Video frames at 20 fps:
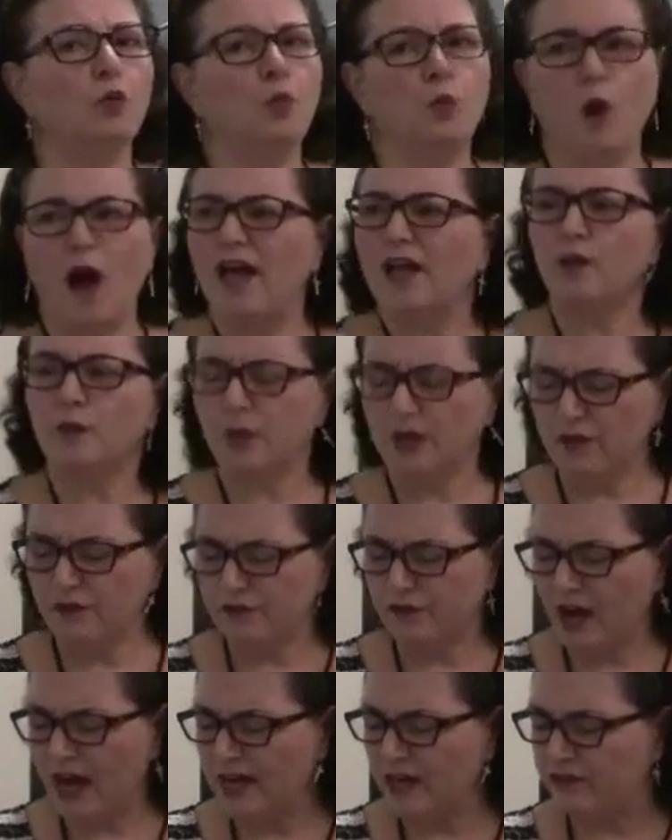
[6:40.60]
Why are we
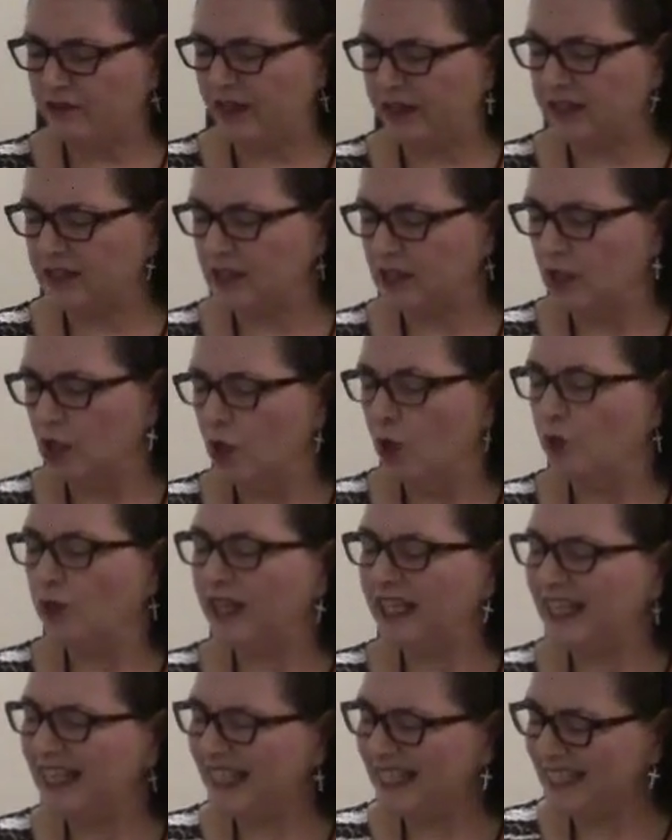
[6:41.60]
afraid of it?
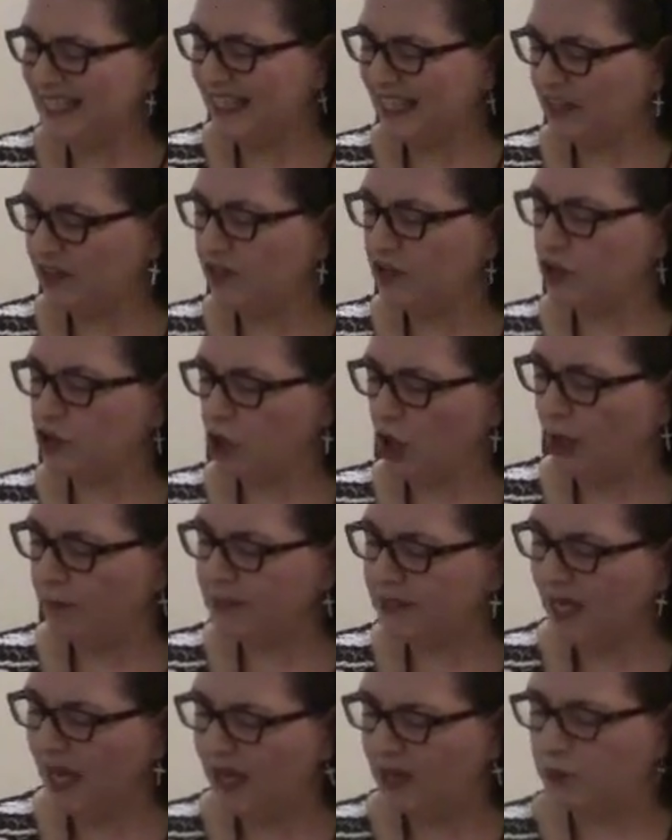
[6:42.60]
We need to get the
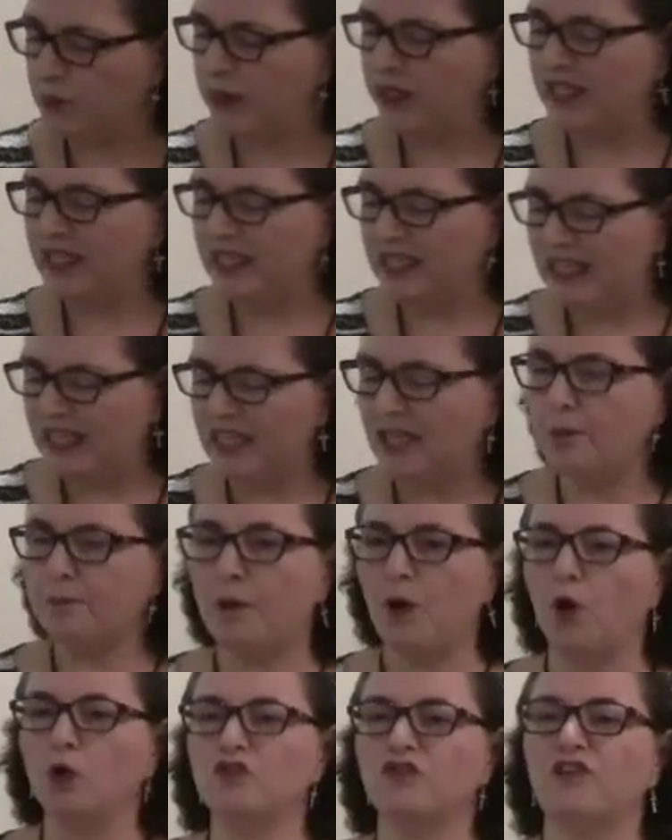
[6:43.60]
job done. We need a
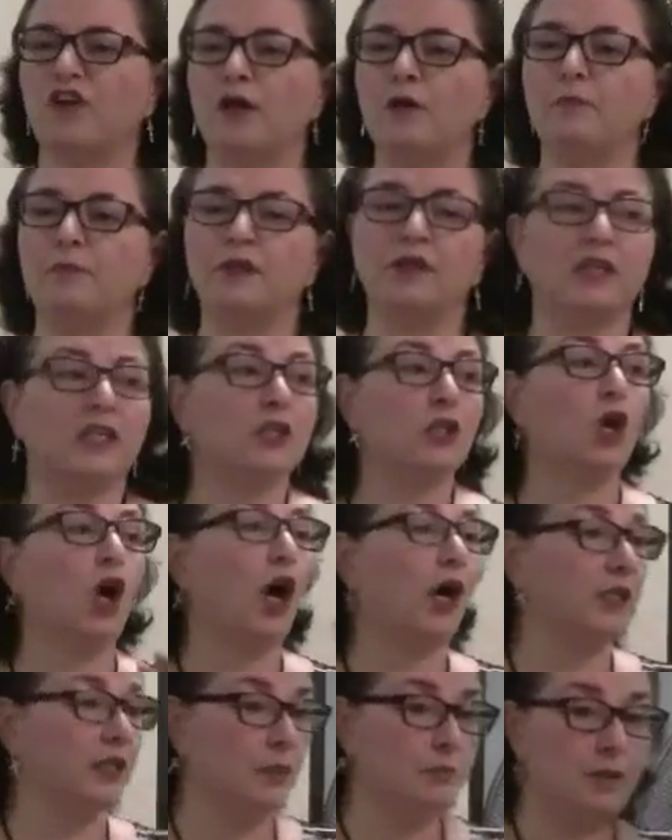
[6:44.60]
post-viability
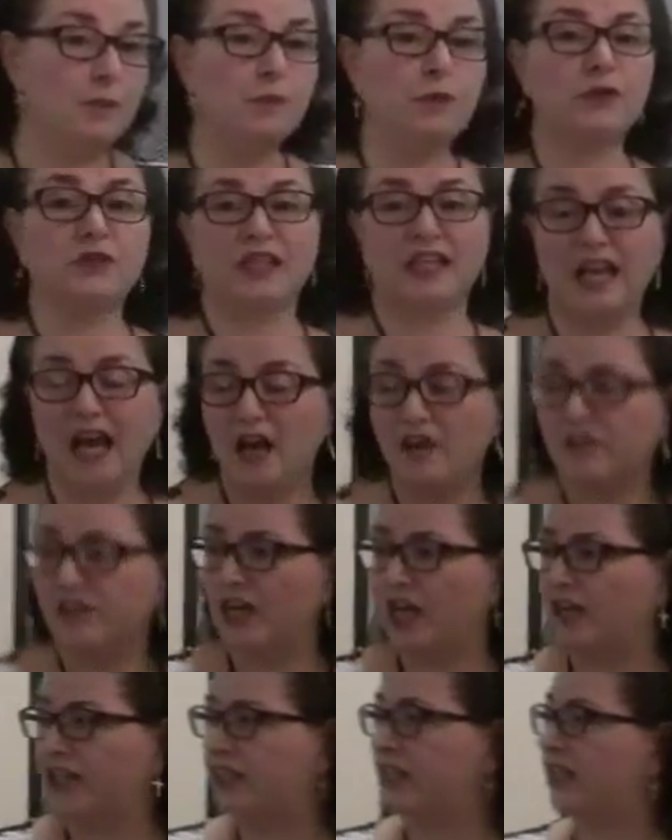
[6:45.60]
law. And let me put the
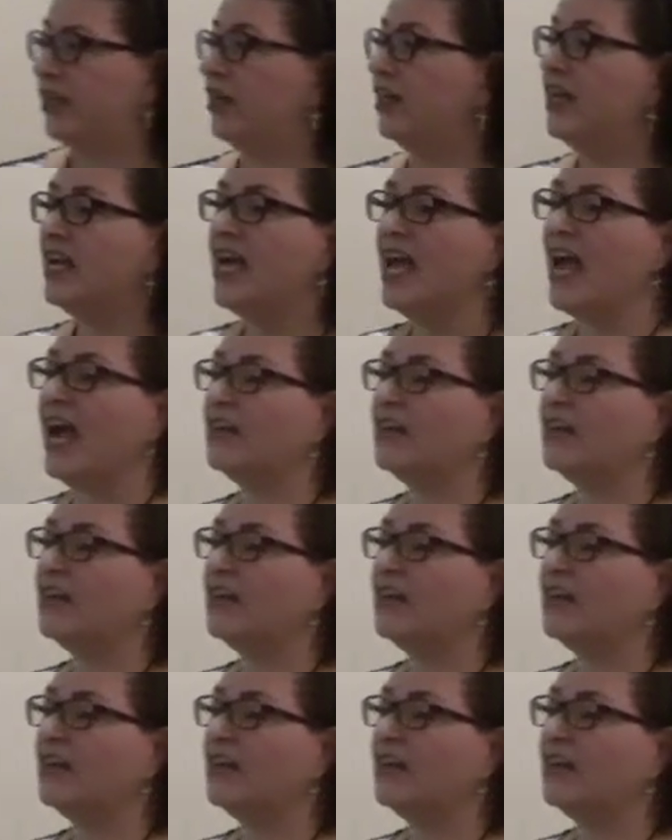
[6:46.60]
caveat in here.